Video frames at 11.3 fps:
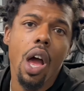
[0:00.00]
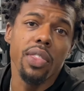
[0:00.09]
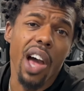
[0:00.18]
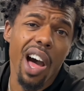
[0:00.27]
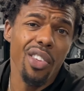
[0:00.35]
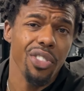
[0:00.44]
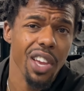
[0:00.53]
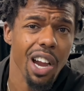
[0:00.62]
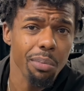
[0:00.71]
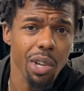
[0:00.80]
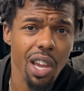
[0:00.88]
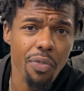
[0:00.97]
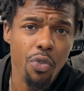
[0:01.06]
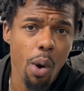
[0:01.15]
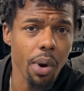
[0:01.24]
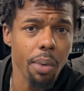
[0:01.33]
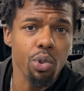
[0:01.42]
The other thing I'm looking for
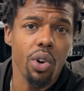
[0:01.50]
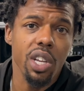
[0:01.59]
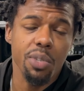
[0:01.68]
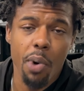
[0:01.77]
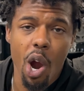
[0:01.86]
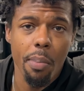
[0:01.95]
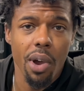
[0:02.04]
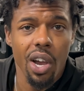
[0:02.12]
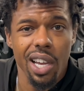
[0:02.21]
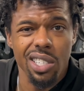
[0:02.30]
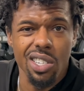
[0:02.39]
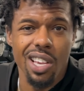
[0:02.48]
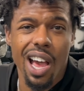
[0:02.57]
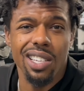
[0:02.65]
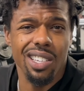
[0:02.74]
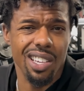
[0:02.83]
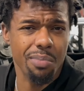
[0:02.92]
when I'm doing these barbell
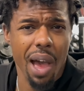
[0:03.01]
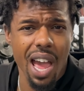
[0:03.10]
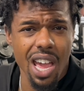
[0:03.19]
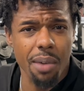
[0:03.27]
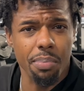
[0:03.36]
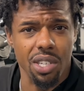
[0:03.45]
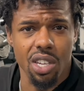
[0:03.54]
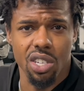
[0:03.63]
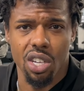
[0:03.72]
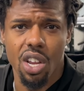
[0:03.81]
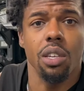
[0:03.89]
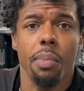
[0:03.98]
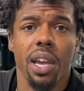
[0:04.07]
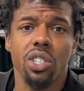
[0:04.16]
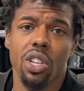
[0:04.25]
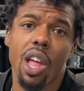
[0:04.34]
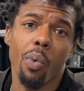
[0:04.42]
exercises is my hand position. To make
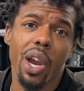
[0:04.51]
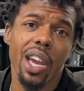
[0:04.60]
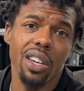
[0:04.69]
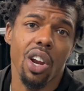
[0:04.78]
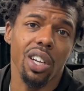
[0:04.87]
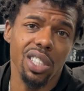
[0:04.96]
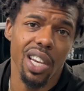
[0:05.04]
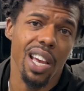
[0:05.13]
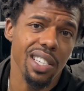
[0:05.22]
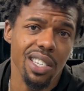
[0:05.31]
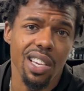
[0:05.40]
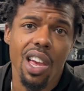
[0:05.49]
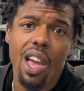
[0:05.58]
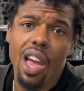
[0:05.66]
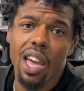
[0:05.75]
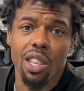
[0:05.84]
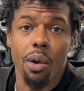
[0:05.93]
sure that we're hitting our chest
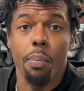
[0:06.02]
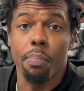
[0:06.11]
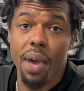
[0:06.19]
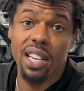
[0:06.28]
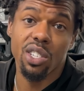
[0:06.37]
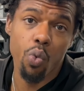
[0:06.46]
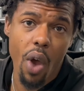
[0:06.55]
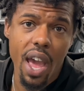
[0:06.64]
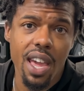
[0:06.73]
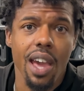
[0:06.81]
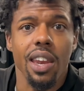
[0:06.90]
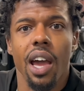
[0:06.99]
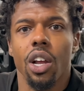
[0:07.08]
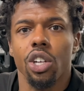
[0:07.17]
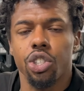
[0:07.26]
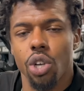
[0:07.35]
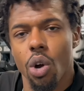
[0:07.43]
in the best way and not
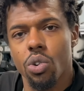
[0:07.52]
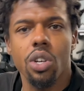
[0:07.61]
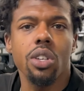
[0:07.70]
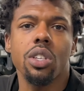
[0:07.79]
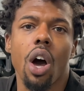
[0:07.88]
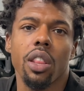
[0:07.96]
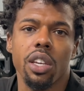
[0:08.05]
our shoulders on the